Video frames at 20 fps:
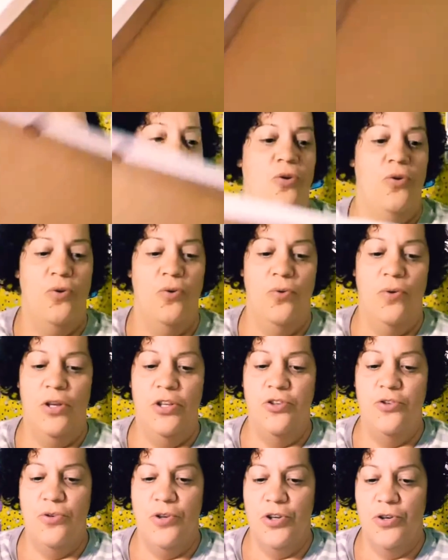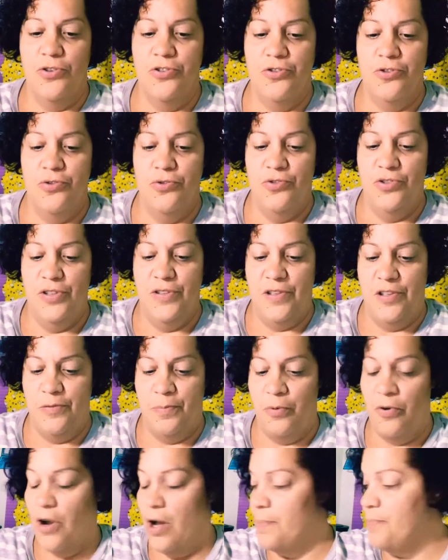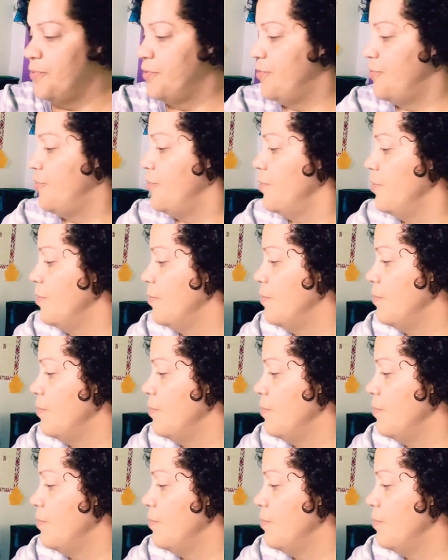so you could also use these as props,